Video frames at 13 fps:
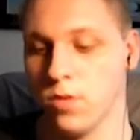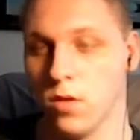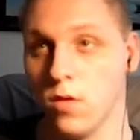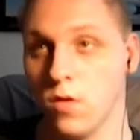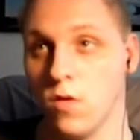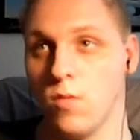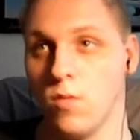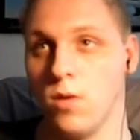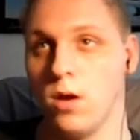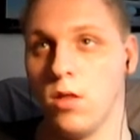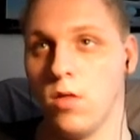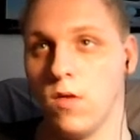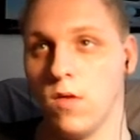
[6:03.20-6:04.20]
So why
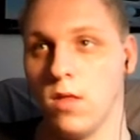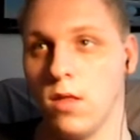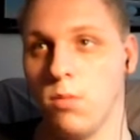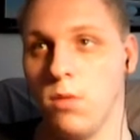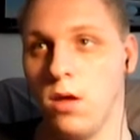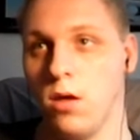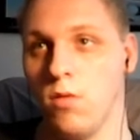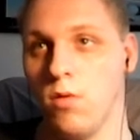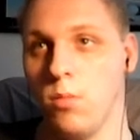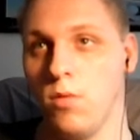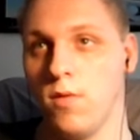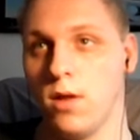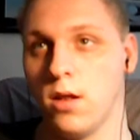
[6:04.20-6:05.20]
not just let me
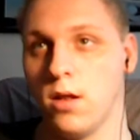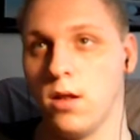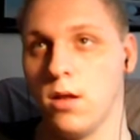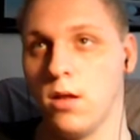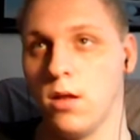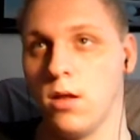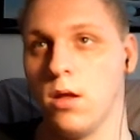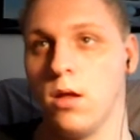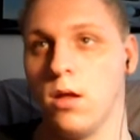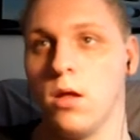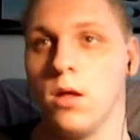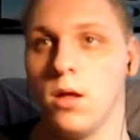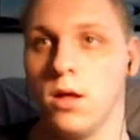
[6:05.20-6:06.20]
remove it?
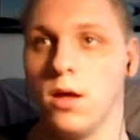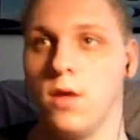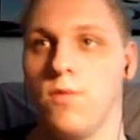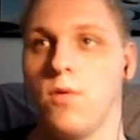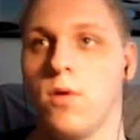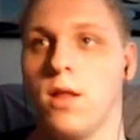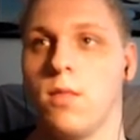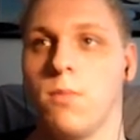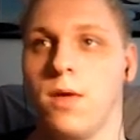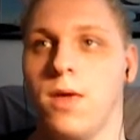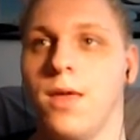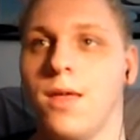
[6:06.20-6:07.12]
It won't let me.